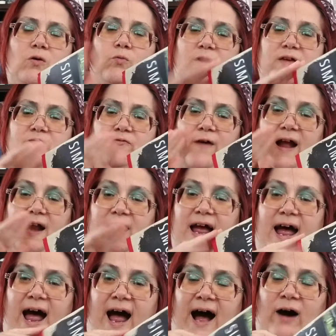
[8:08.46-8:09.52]
we find
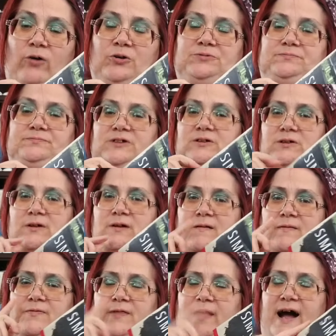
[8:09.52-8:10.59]
out
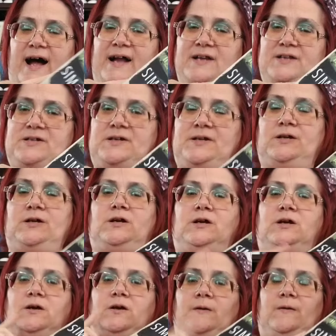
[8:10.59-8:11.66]
that
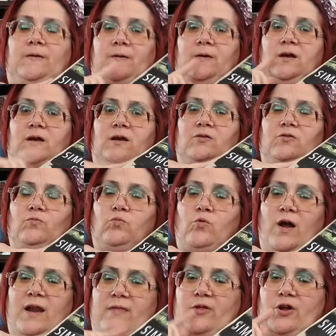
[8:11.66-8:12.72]

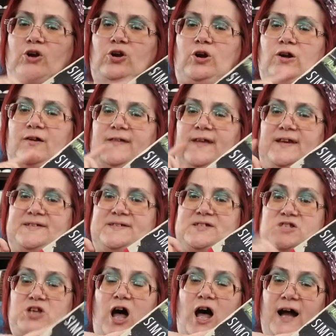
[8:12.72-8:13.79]
one of the girls he's
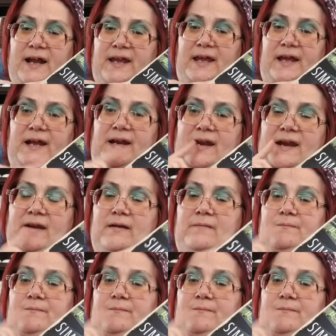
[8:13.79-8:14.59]
stalking,